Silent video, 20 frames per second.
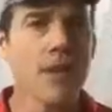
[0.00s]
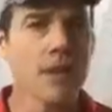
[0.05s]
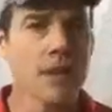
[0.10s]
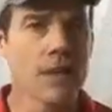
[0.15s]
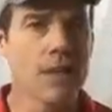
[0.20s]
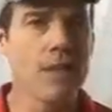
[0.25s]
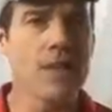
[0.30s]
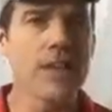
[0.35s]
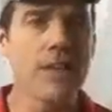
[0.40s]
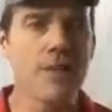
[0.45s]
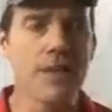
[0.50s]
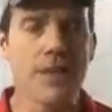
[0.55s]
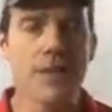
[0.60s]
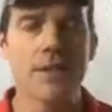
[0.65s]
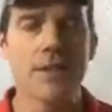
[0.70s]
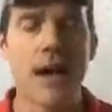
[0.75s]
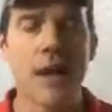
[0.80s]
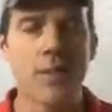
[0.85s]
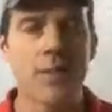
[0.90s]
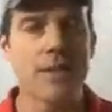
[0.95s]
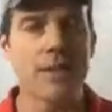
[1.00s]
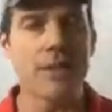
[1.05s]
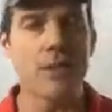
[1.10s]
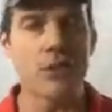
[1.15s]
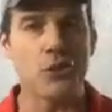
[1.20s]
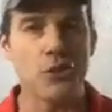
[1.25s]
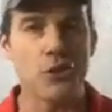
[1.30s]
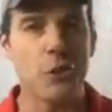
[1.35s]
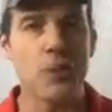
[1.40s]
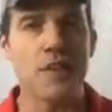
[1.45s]
I want to give
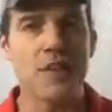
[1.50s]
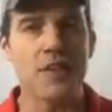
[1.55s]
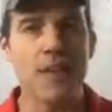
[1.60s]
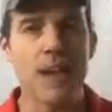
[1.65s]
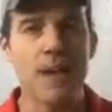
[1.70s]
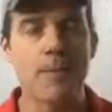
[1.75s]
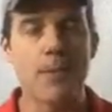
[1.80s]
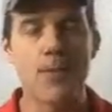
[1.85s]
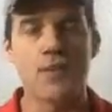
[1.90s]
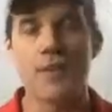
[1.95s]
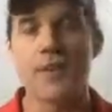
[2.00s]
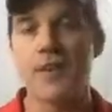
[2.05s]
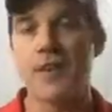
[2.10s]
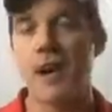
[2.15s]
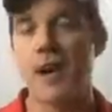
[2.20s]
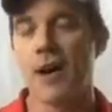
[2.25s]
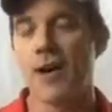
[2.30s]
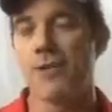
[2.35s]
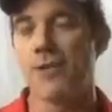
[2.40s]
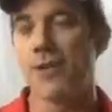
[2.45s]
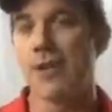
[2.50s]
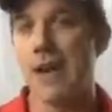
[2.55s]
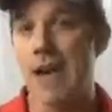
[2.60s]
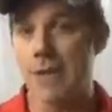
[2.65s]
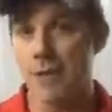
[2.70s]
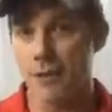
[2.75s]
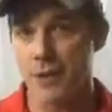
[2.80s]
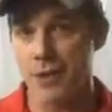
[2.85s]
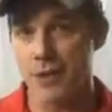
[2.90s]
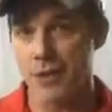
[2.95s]
you two examples of
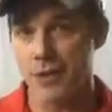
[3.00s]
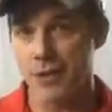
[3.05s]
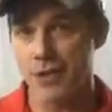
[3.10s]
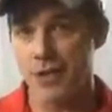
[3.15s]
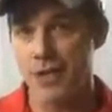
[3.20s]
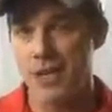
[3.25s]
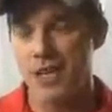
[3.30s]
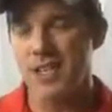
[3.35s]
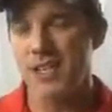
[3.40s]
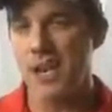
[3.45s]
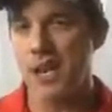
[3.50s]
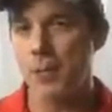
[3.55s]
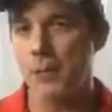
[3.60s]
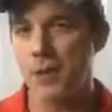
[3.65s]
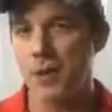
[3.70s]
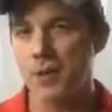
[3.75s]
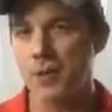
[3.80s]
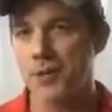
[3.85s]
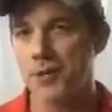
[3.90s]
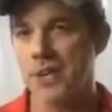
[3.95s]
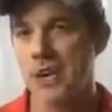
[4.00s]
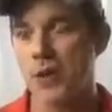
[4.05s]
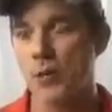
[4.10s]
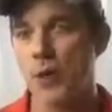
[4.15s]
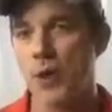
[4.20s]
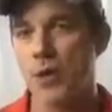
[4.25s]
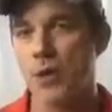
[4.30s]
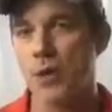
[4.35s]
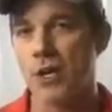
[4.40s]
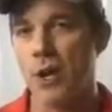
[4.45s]
leverage to help you understand
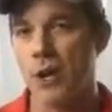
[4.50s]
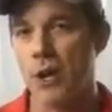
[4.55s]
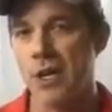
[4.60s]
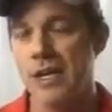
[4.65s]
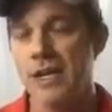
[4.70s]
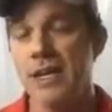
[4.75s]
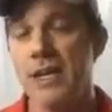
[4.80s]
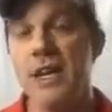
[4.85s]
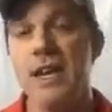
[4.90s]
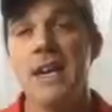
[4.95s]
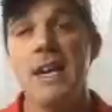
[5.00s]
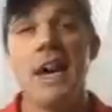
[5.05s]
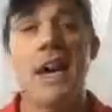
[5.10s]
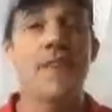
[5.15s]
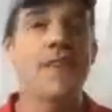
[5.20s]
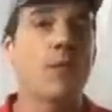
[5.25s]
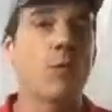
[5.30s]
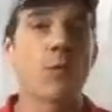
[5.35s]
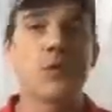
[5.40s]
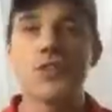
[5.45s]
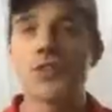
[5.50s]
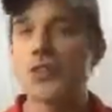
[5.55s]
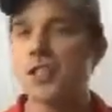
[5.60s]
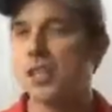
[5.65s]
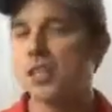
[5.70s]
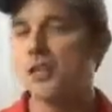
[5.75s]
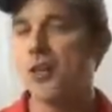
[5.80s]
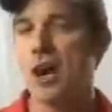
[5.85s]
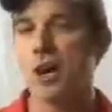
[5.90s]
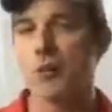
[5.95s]
where we're going. And then we're just
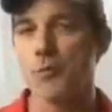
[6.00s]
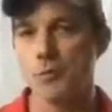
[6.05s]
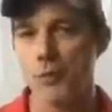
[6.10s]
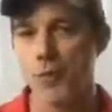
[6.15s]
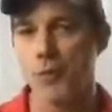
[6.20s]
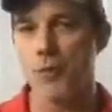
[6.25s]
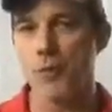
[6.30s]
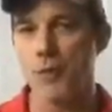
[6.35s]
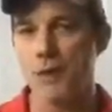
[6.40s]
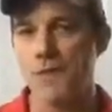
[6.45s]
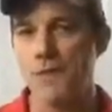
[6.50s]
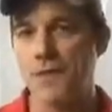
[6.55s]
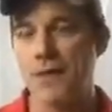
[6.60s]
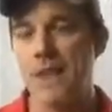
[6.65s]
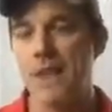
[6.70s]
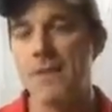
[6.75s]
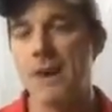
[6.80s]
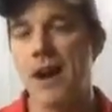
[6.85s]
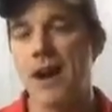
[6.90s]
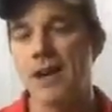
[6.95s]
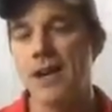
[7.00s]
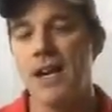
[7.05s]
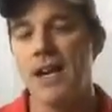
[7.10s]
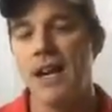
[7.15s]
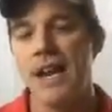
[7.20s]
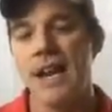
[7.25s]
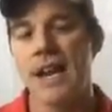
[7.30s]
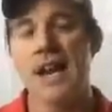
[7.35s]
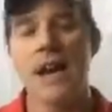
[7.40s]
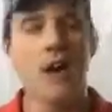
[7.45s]
going to talk real briefly about
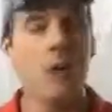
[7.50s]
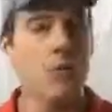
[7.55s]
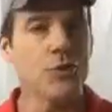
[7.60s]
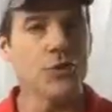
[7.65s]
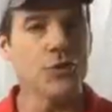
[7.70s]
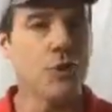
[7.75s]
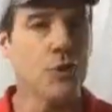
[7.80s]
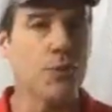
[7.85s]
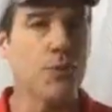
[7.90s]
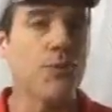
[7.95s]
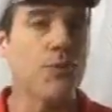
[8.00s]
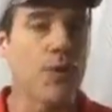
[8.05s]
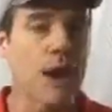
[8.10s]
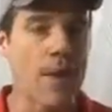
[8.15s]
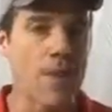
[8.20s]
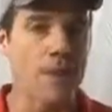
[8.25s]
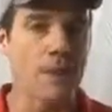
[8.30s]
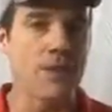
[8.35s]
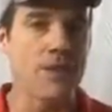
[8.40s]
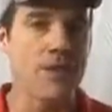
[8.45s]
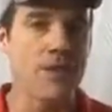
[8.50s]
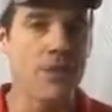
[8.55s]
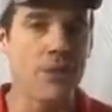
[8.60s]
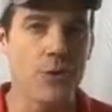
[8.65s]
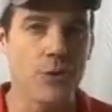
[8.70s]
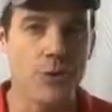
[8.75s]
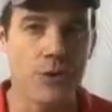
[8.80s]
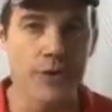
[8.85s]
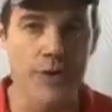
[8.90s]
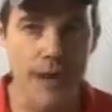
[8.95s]
how to properly
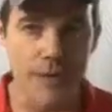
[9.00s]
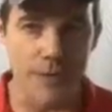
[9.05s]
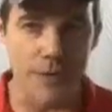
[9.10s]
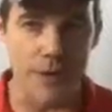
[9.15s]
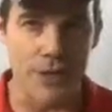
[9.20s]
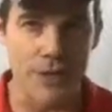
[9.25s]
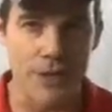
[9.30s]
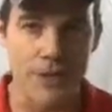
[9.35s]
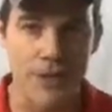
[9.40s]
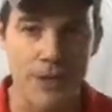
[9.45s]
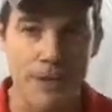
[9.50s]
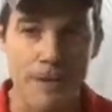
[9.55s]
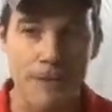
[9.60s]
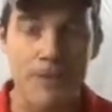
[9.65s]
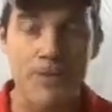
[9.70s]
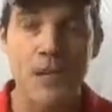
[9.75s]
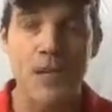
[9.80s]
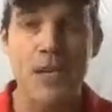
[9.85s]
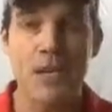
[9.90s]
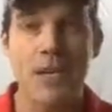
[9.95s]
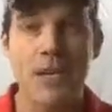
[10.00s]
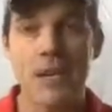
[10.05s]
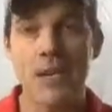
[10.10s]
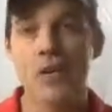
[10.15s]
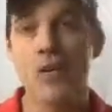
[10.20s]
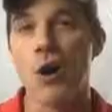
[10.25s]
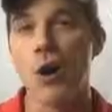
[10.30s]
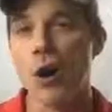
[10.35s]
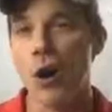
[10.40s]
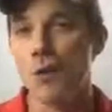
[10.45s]
use leverage
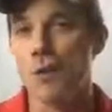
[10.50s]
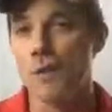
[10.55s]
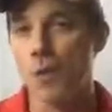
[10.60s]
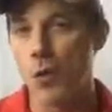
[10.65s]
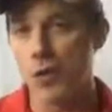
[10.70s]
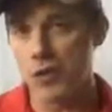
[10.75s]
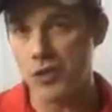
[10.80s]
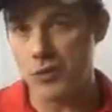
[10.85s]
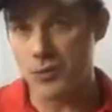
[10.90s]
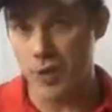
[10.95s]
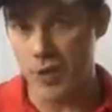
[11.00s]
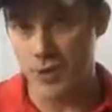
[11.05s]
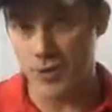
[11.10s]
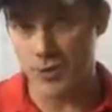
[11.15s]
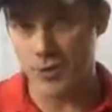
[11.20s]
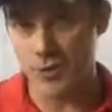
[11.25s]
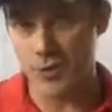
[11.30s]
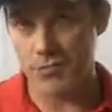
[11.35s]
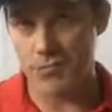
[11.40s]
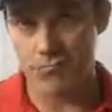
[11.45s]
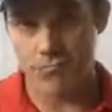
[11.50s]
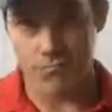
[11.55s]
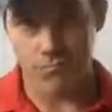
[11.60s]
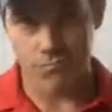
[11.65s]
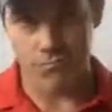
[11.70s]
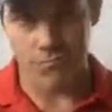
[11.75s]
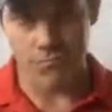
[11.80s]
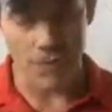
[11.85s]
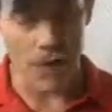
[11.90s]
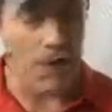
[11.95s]
in all four strokes.
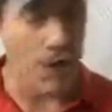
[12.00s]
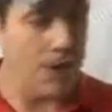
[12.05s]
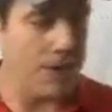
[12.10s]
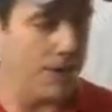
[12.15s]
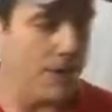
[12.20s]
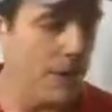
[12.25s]
All right,